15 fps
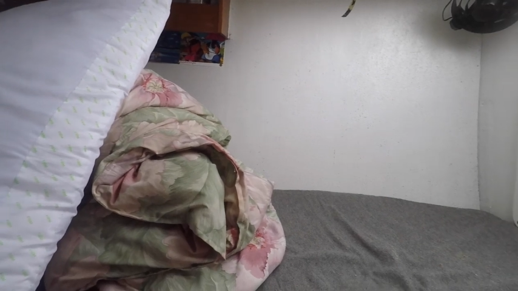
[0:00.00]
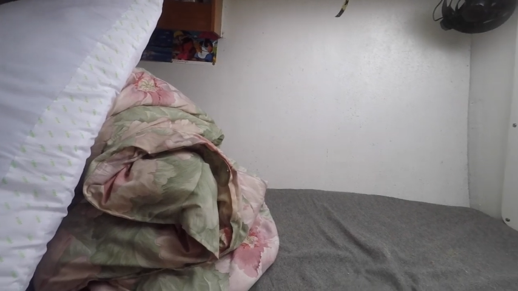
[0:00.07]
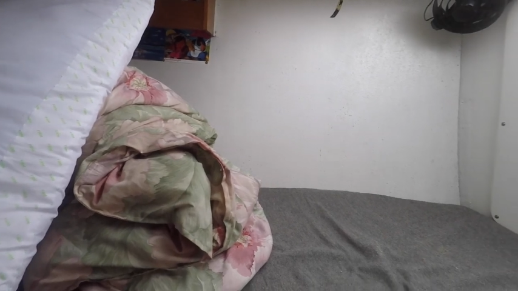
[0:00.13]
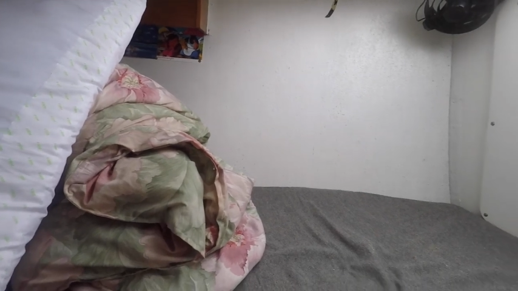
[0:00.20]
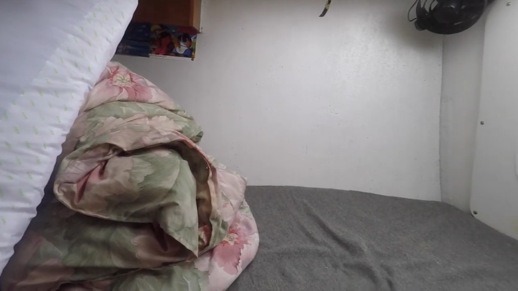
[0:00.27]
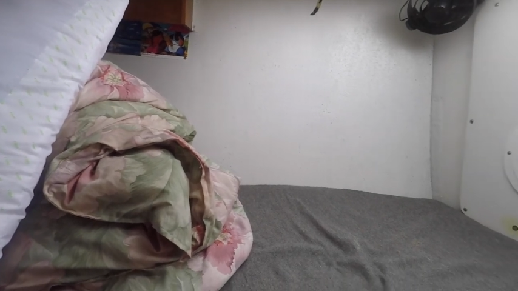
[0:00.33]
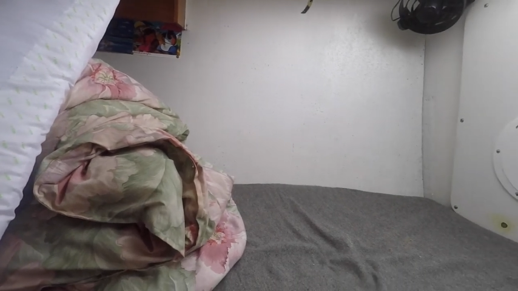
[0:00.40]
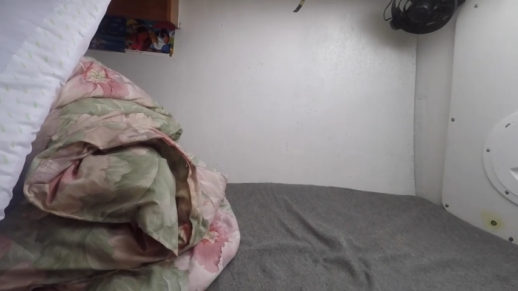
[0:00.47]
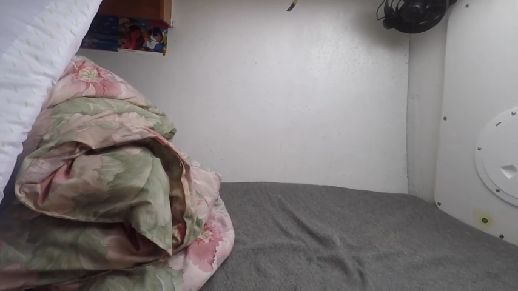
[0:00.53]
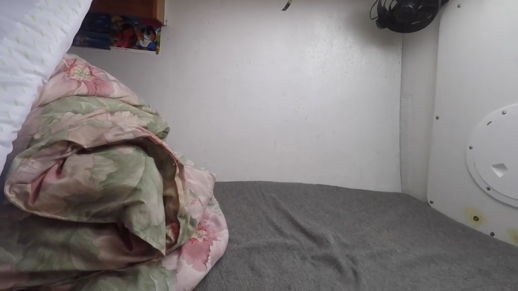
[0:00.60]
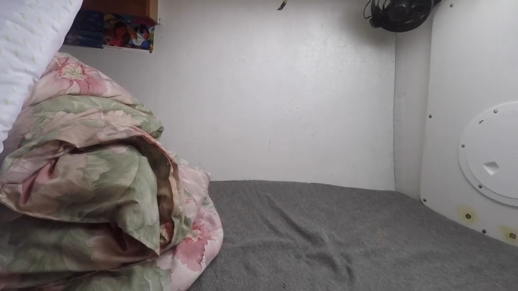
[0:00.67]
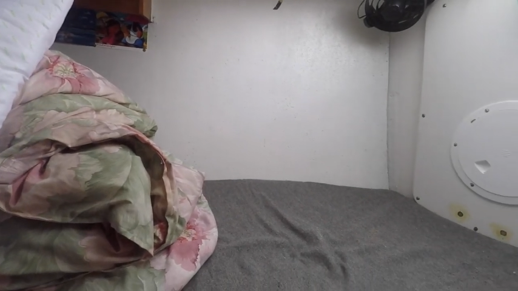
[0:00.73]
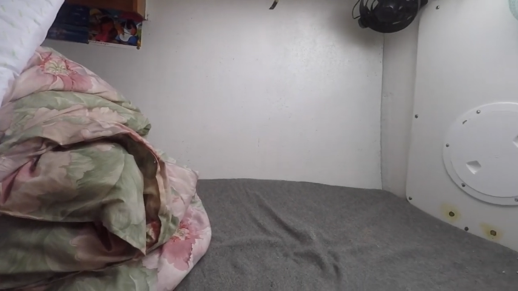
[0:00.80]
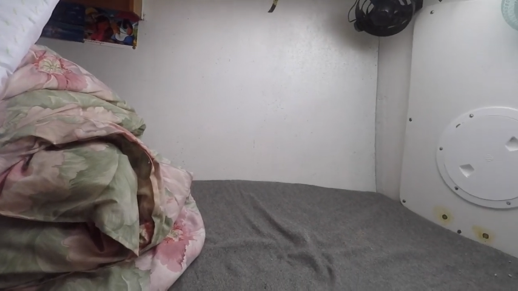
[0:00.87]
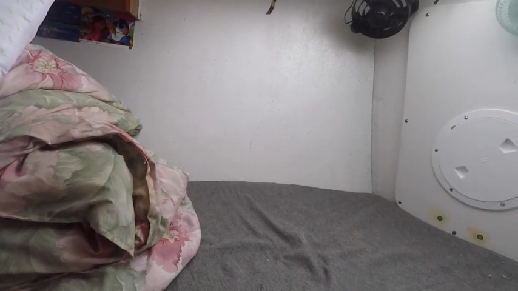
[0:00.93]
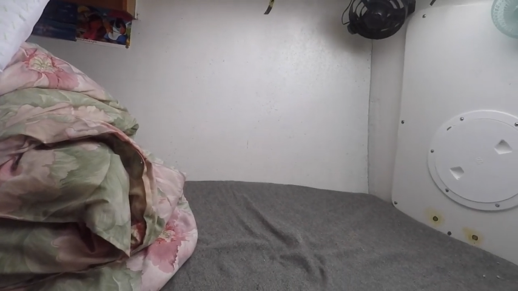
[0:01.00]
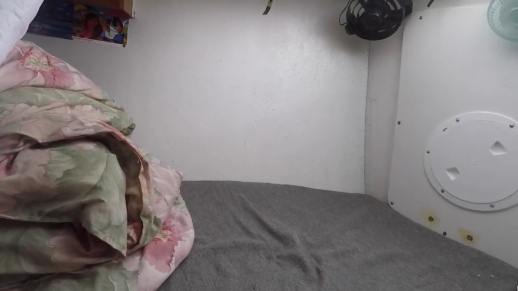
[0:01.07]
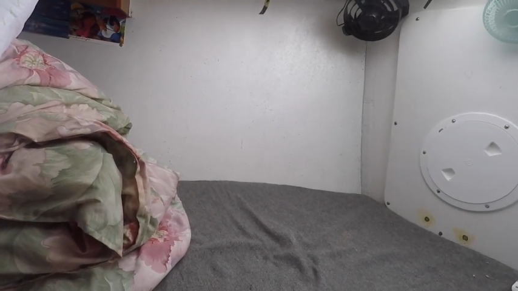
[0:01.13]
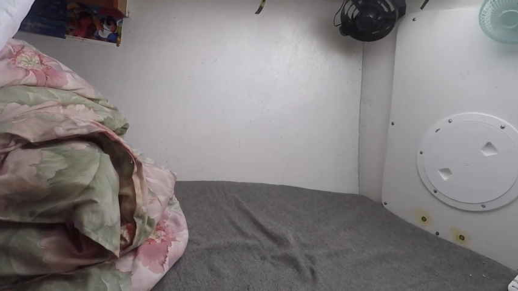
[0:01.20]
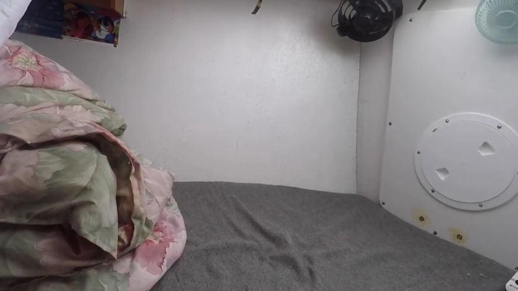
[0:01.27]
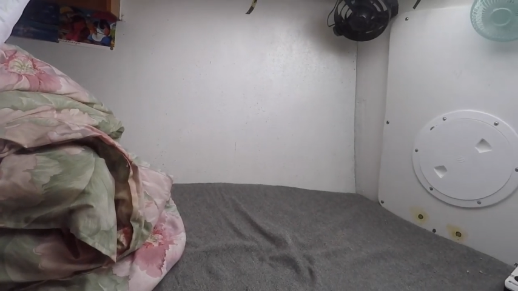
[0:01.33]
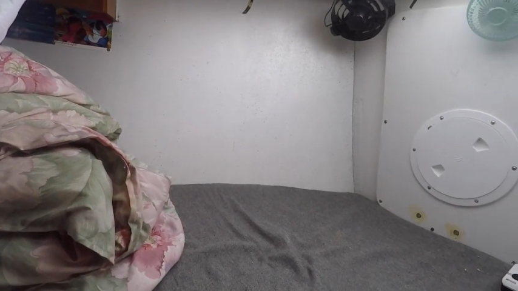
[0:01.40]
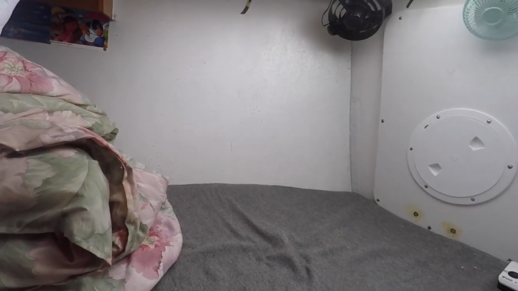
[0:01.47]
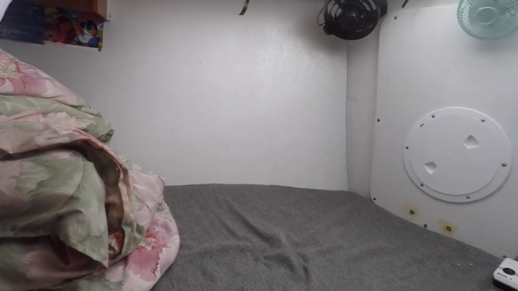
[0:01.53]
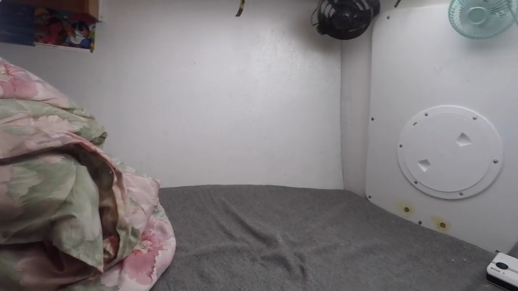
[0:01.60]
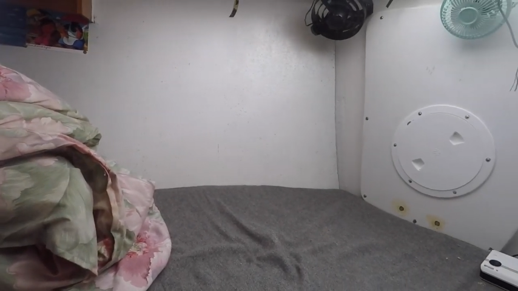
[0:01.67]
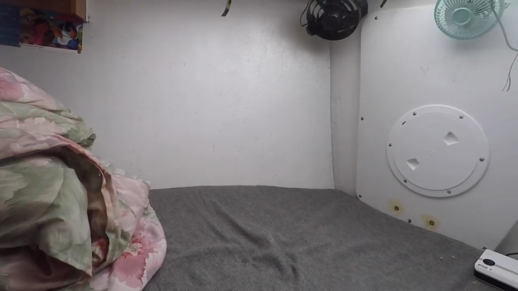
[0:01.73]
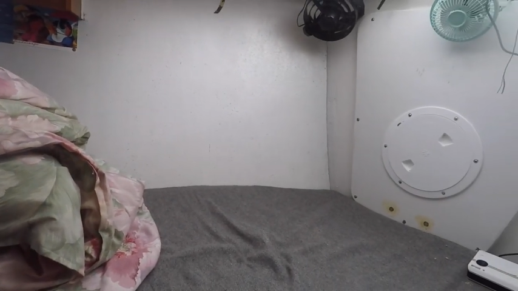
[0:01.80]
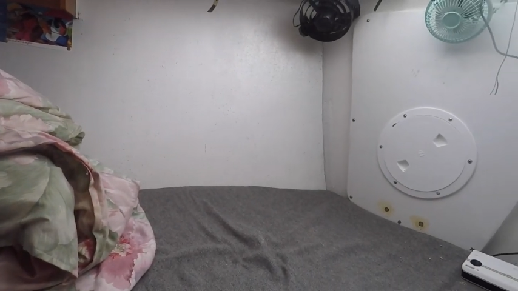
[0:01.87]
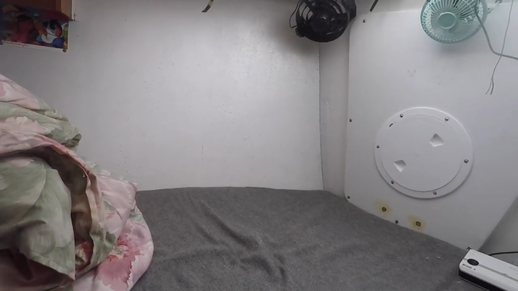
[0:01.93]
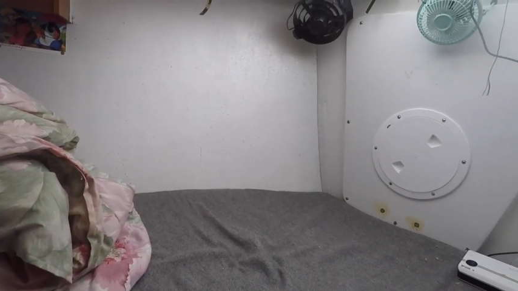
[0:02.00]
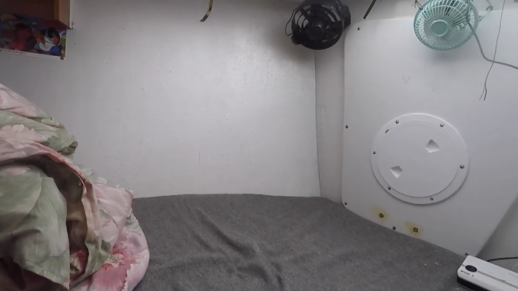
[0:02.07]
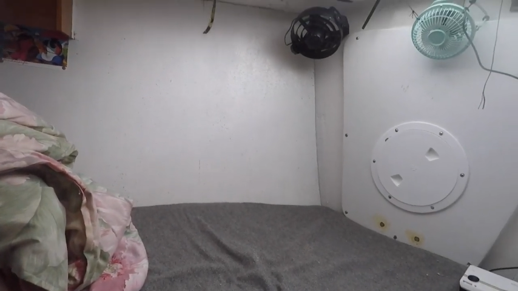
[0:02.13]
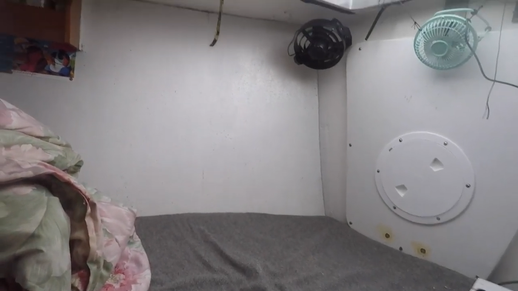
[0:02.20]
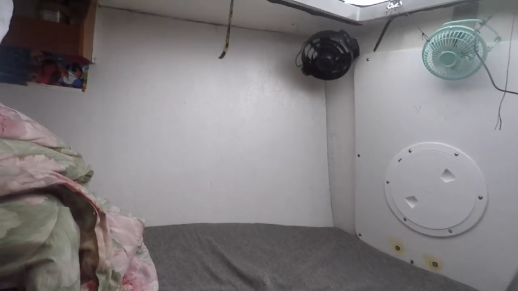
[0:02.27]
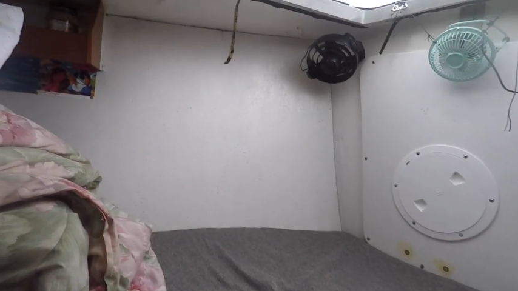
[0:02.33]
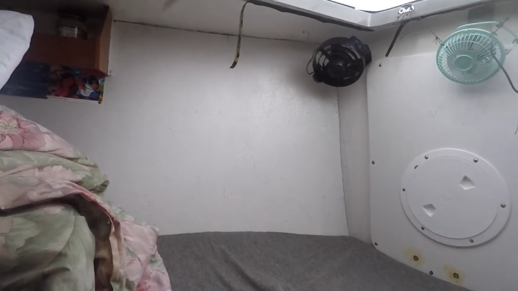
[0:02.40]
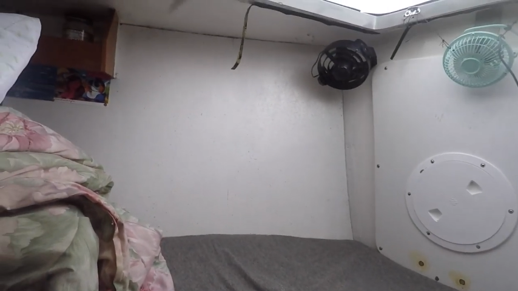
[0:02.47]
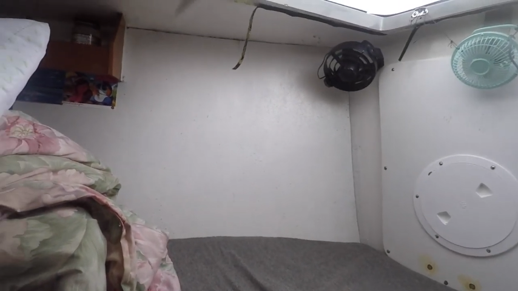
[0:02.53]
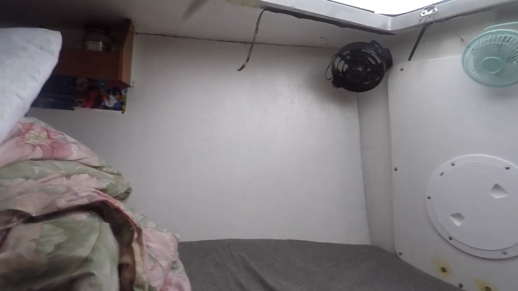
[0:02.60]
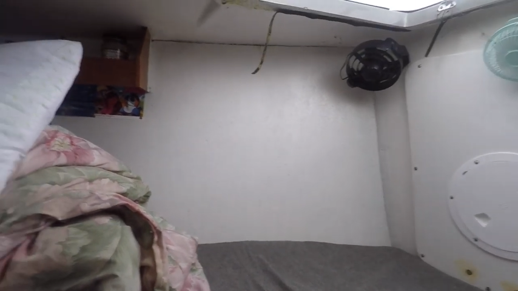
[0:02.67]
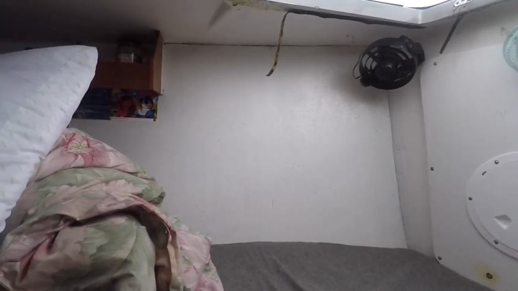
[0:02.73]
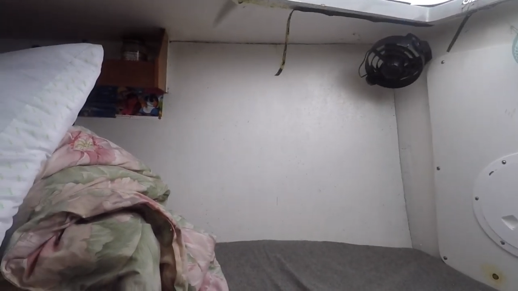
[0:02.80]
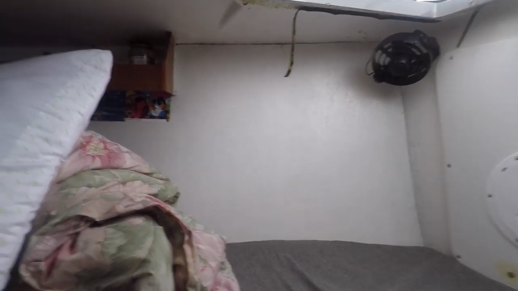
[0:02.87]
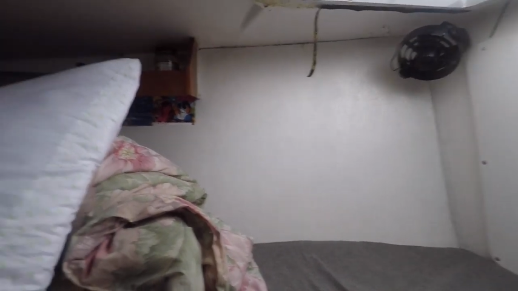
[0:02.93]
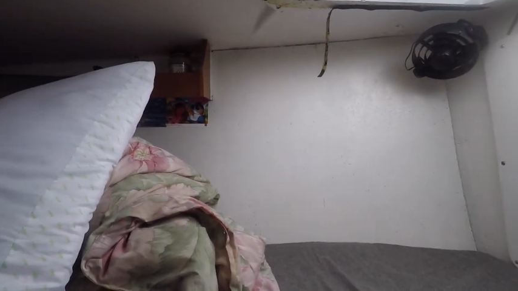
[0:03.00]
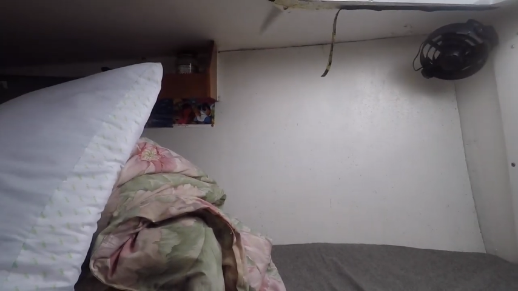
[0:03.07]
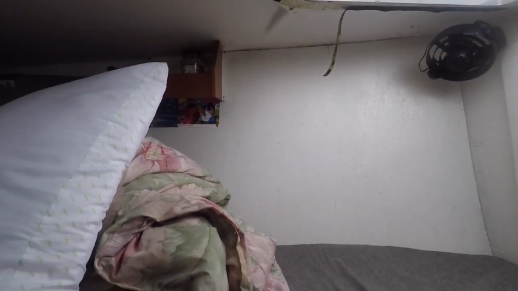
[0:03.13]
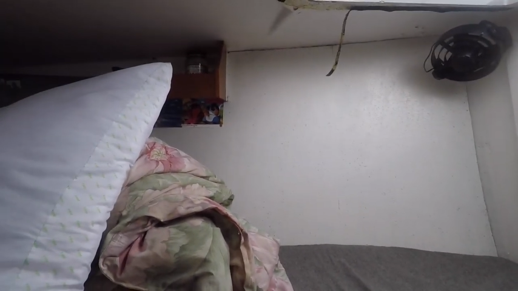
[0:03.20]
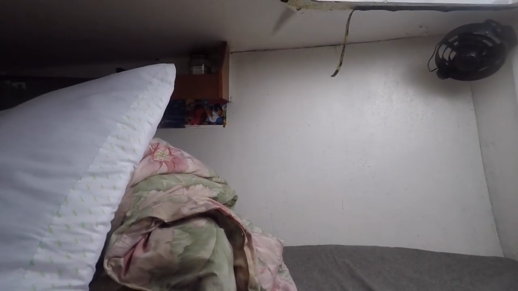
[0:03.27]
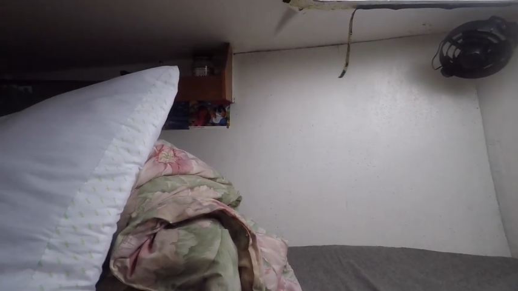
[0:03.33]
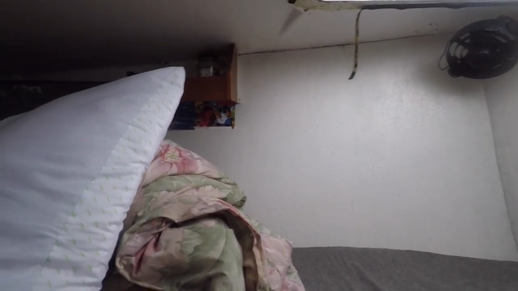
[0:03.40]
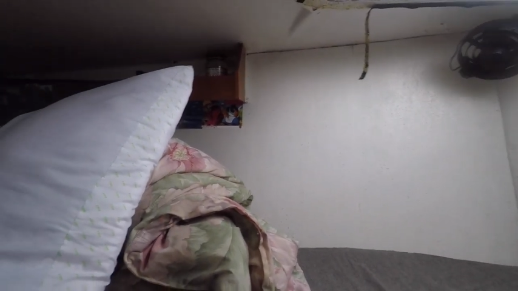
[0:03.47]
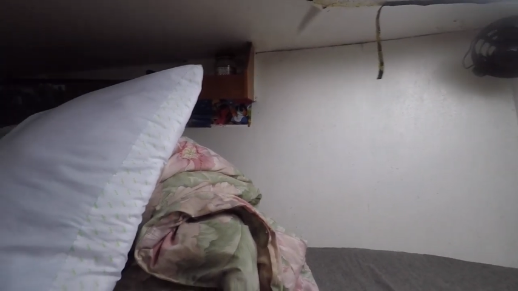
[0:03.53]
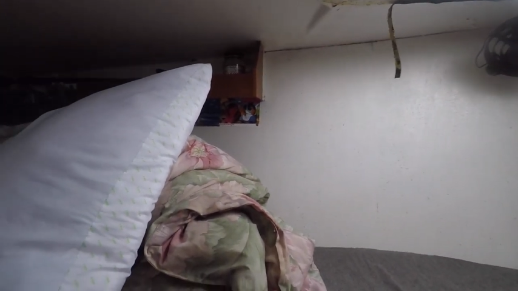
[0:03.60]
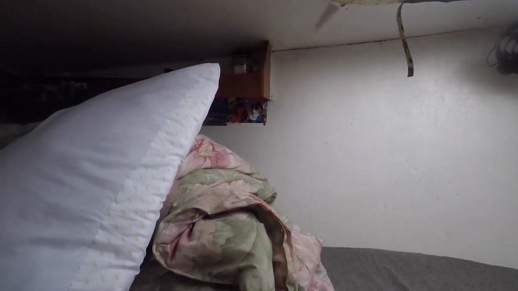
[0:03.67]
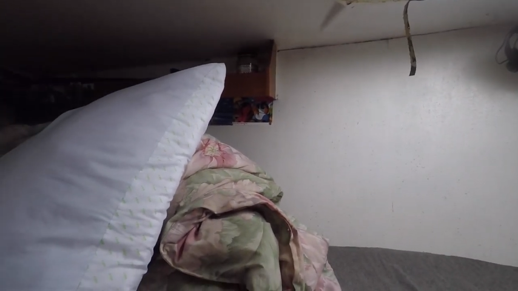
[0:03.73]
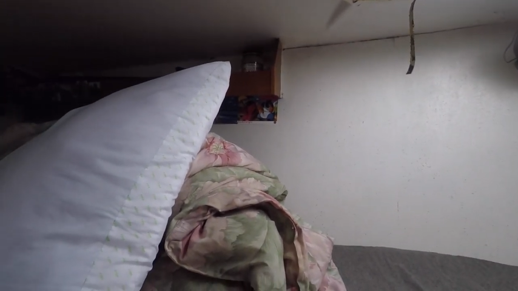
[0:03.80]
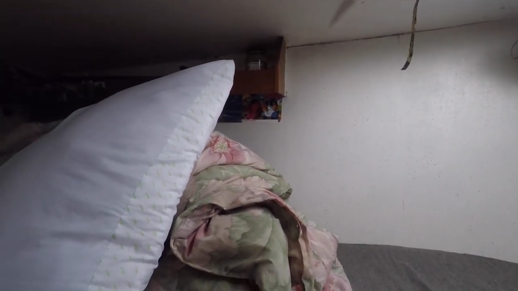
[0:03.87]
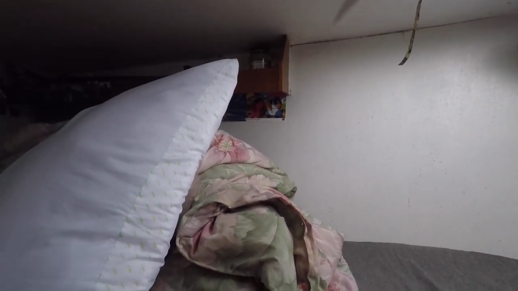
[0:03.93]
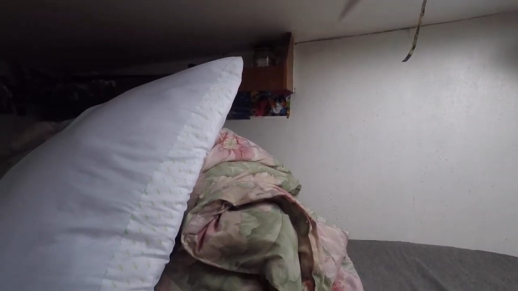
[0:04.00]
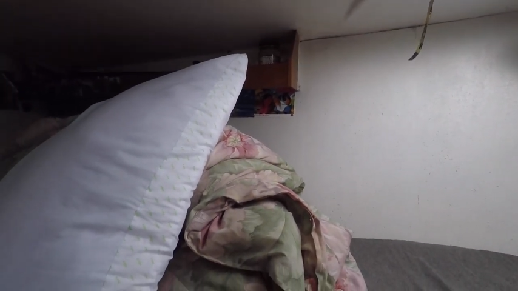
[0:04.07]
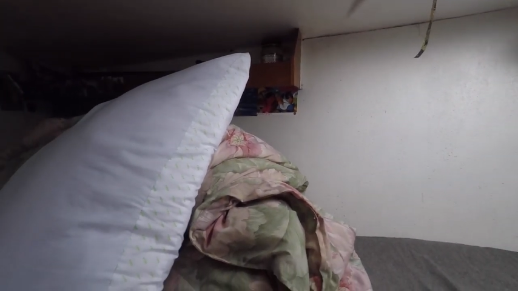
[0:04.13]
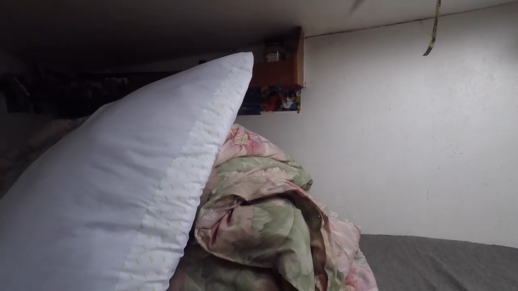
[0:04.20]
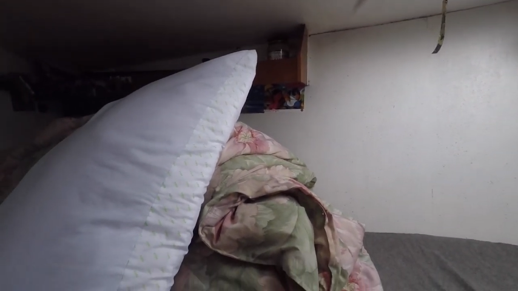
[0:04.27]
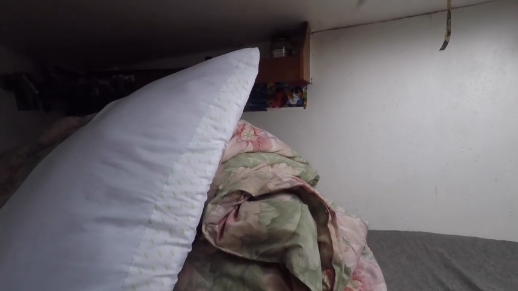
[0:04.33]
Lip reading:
[unreadable: no face in view]